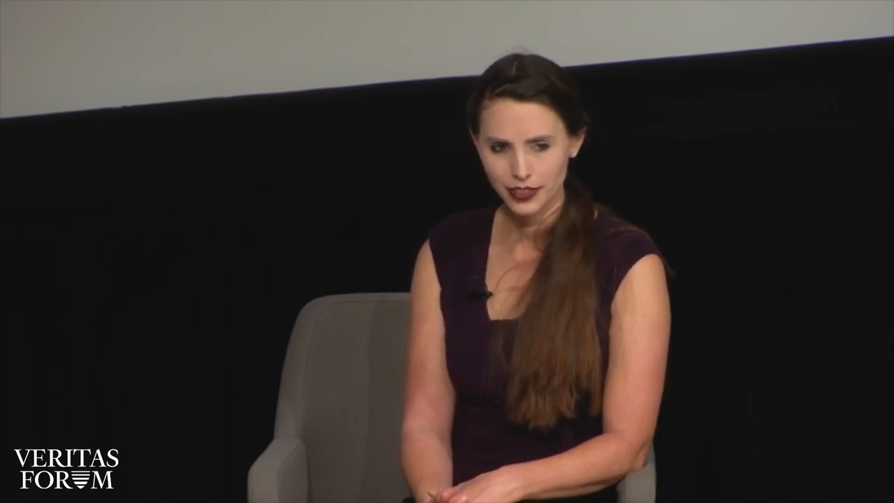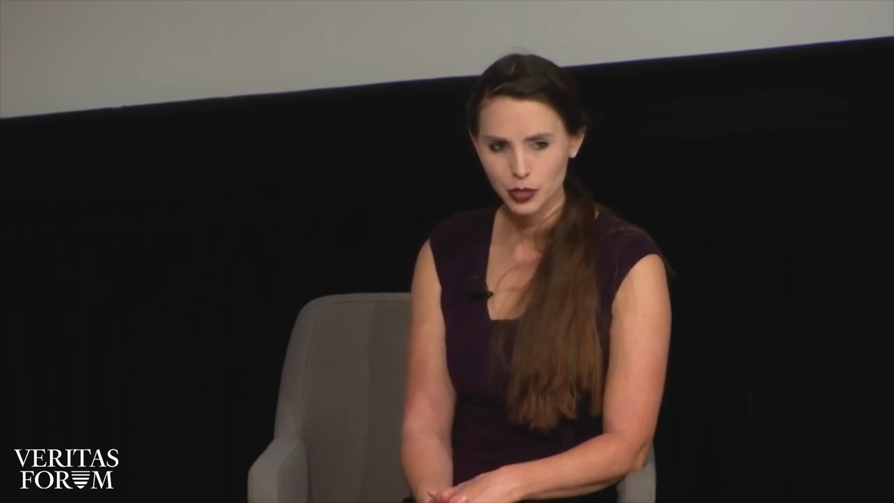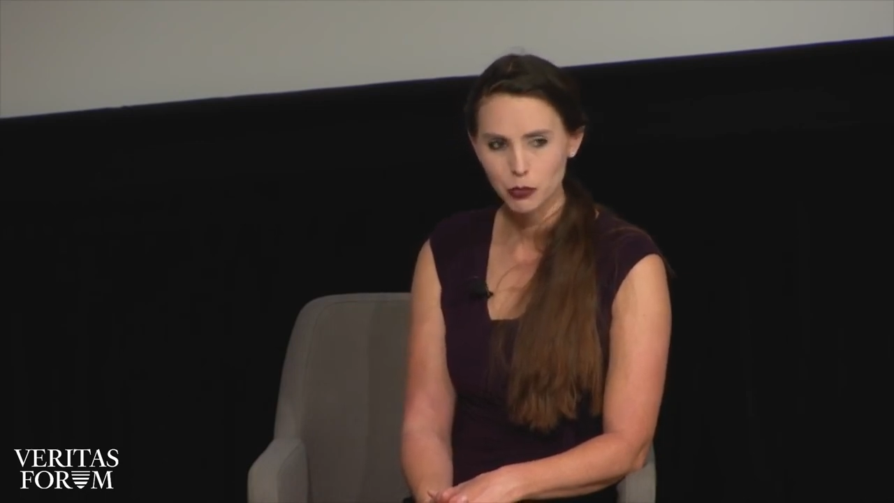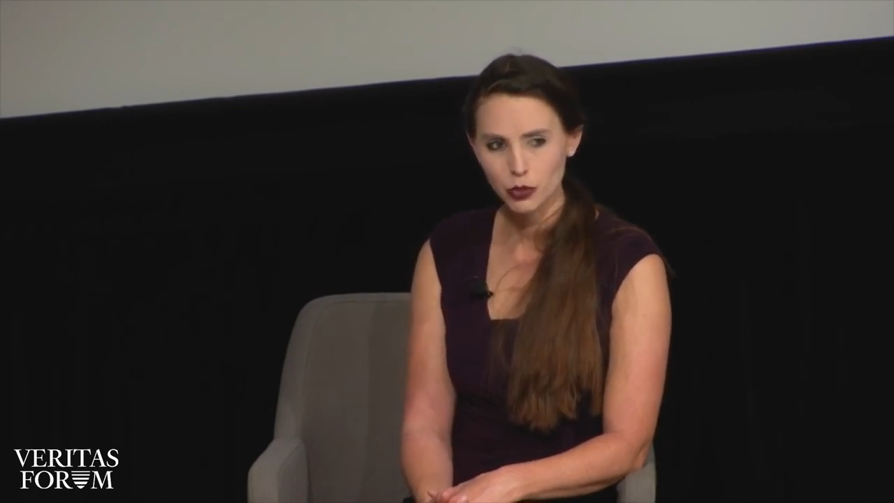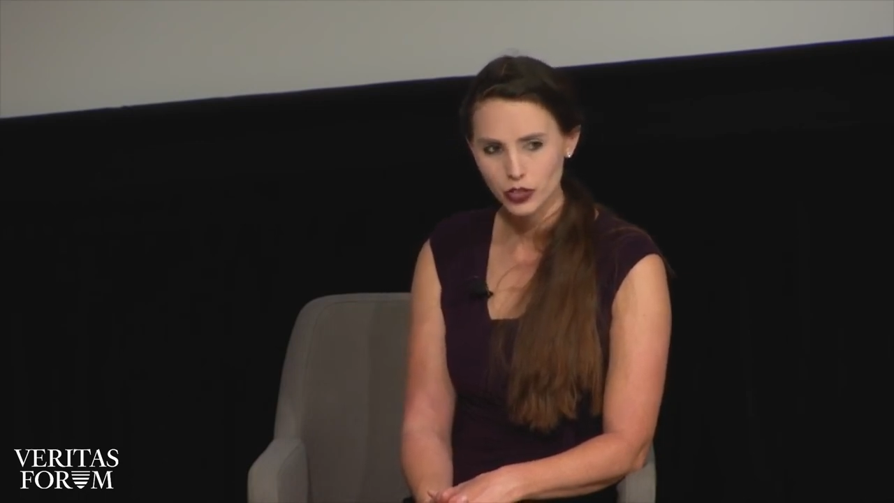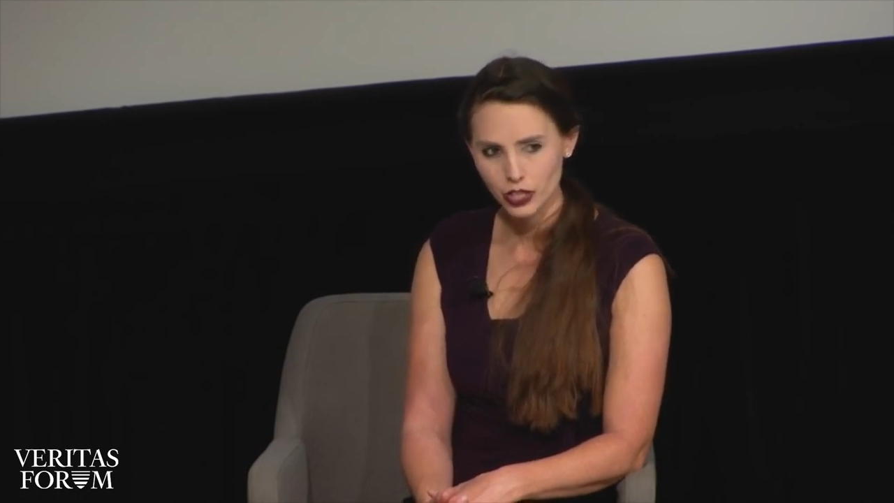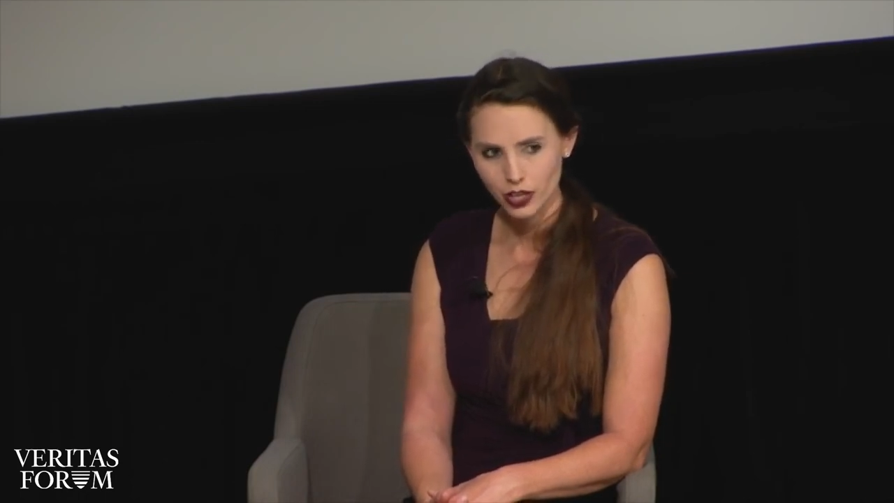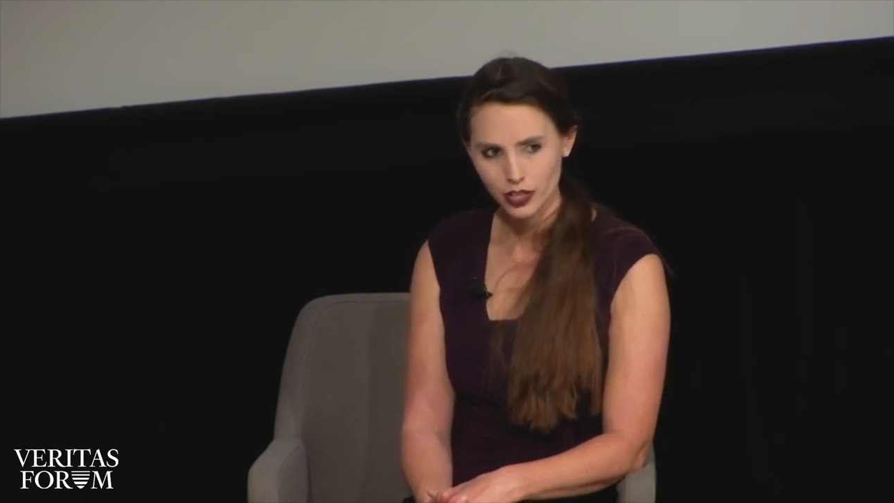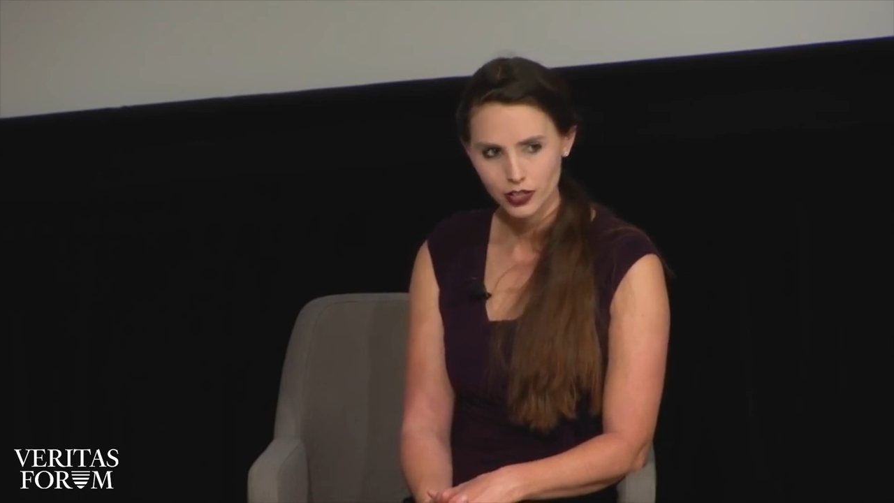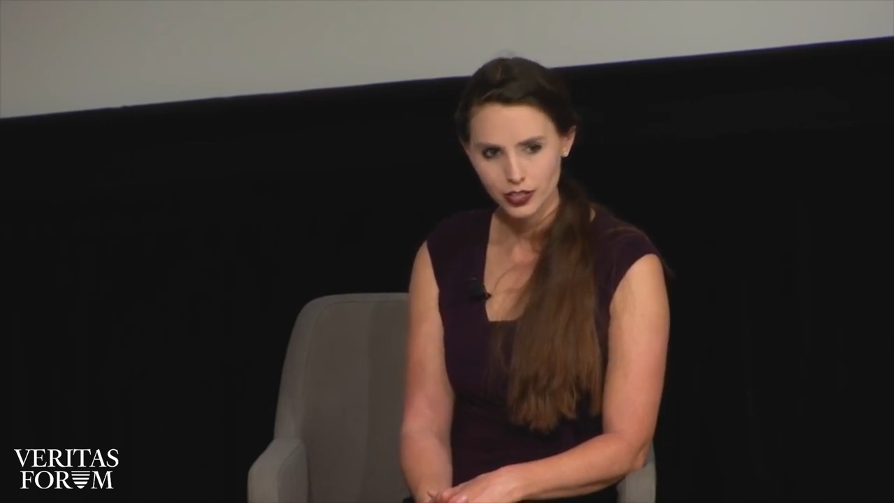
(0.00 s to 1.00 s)
think moving
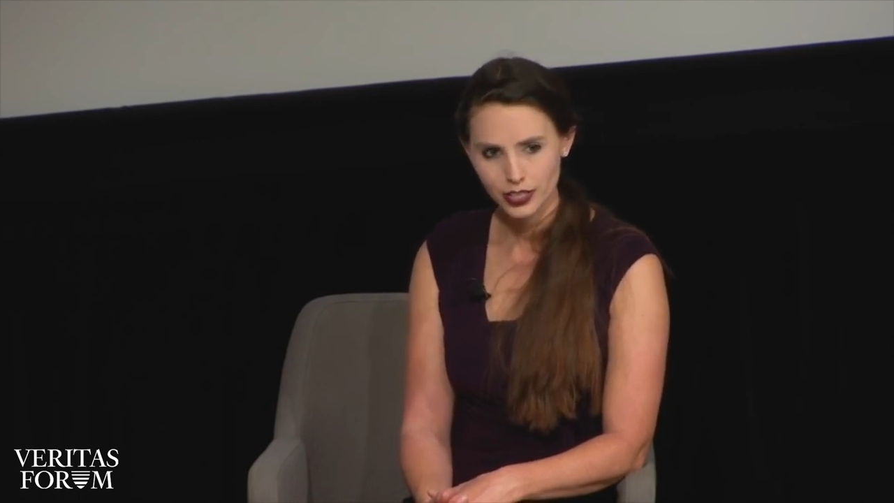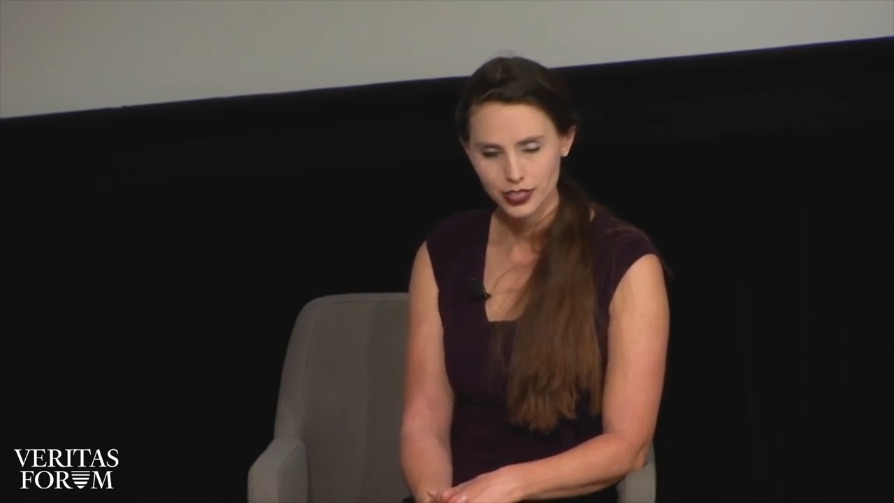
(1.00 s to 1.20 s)
on